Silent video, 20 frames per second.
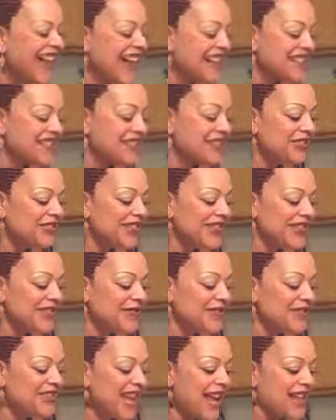So it
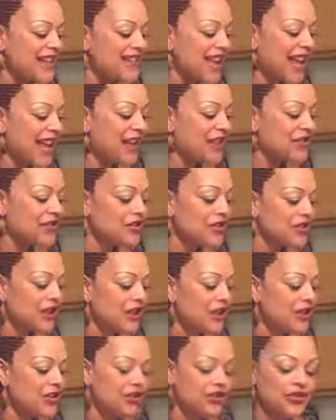was nice to
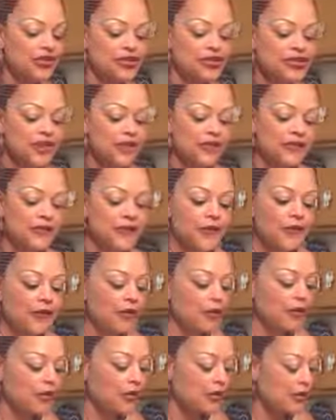actually use it
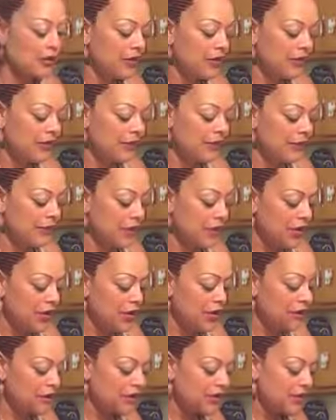for,
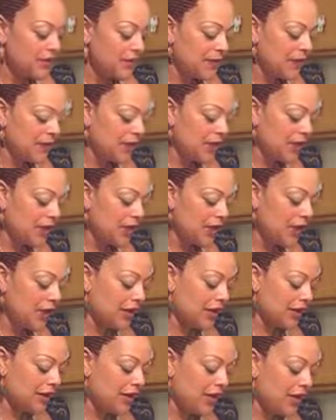something for a
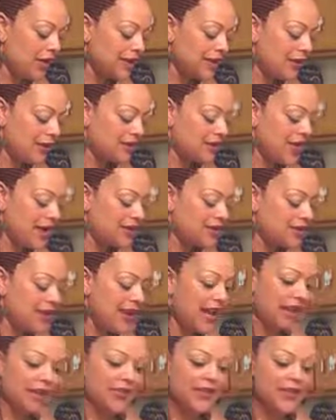good cause that was actually
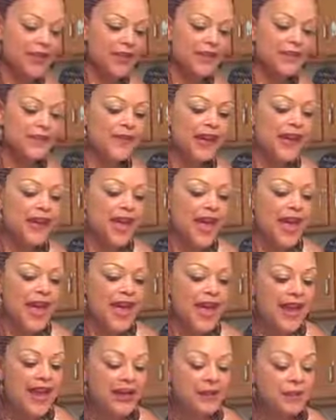healthy.
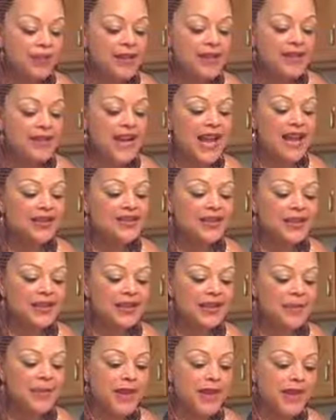And I realized it actually
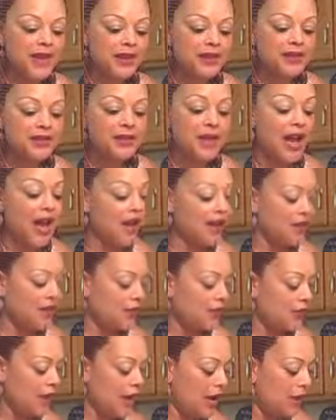ended up making a lot
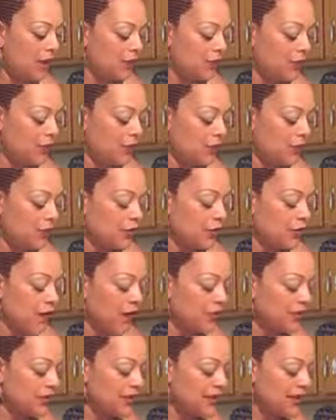of
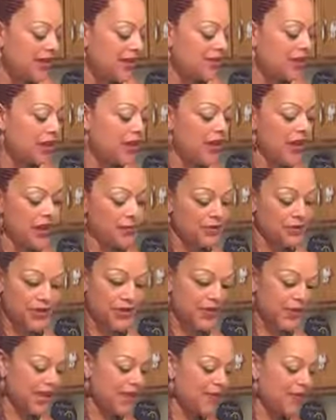ground sea salt that I'm just
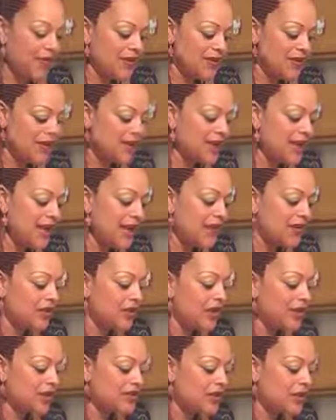going to keep in this container
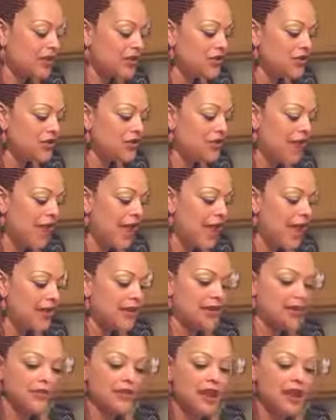and start using that
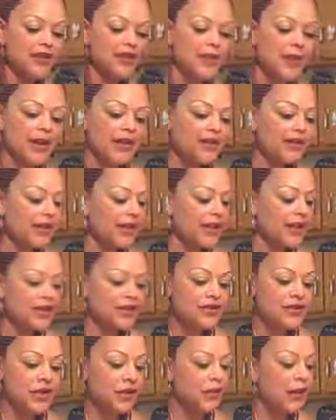in a lot of my cooking.
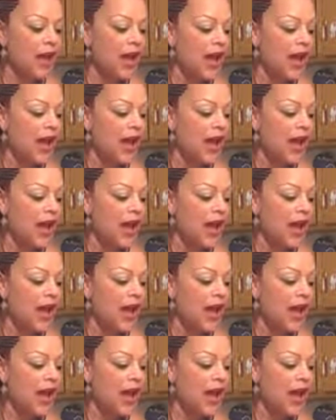So